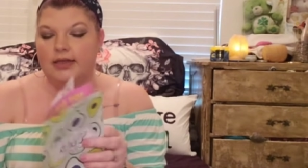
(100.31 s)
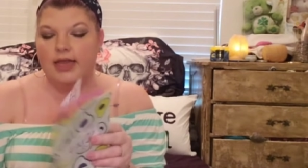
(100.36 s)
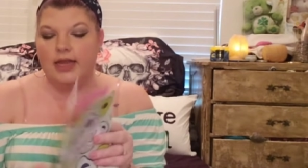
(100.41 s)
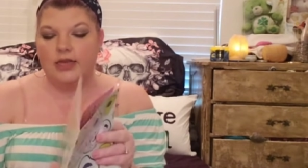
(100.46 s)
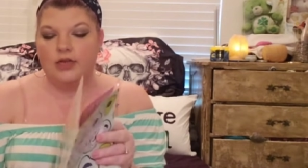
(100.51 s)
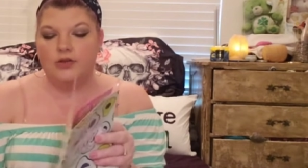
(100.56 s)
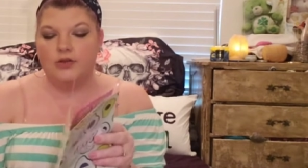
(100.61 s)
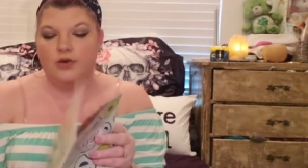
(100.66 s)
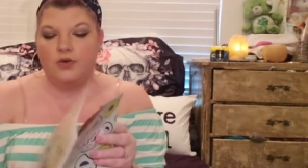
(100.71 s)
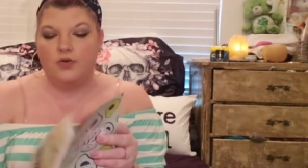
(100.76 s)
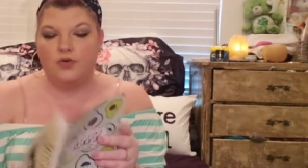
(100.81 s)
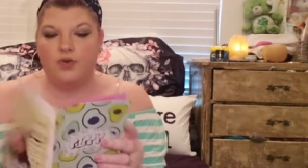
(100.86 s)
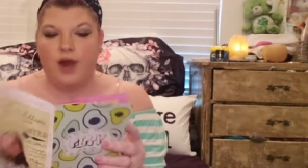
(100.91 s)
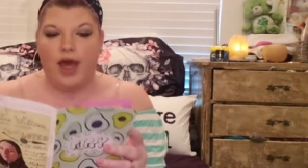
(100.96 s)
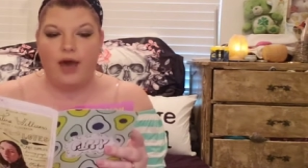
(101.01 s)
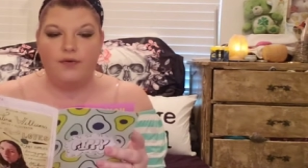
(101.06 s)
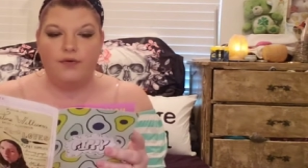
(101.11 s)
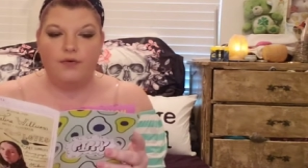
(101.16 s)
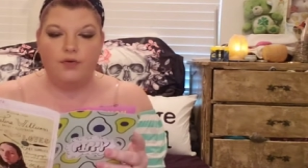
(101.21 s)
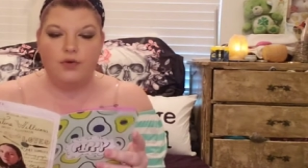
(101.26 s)
They do little
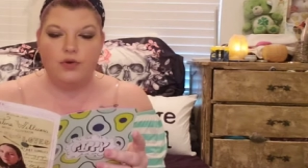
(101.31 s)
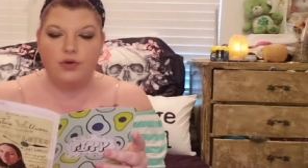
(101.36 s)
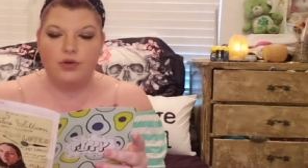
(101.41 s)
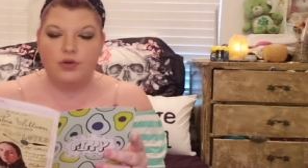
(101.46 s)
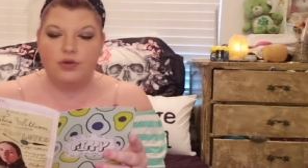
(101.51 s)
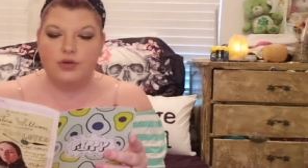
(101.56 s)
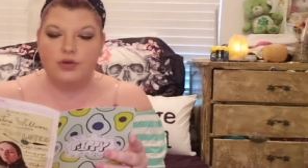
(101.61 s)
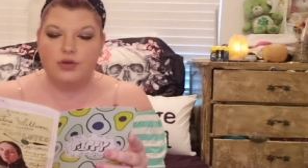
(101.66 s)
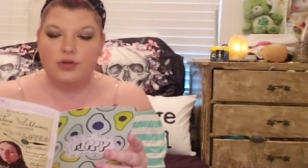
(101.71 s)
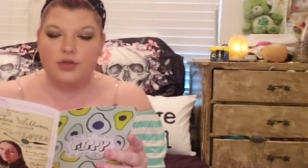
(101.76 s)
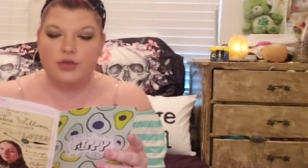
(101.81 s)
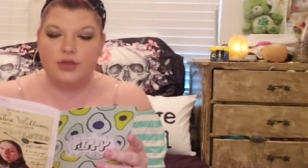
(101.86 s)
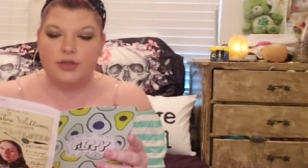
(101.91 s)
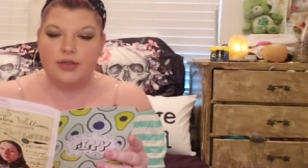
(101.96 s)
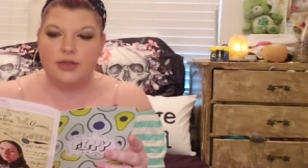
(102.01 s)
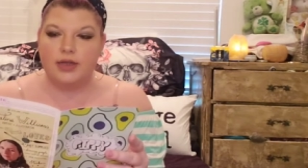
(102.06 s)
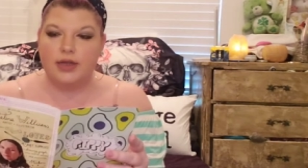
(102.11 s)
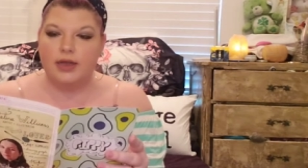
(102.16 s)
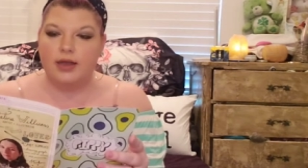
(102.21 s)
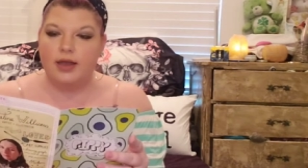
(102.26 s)

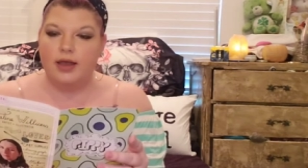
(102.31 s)
raffles.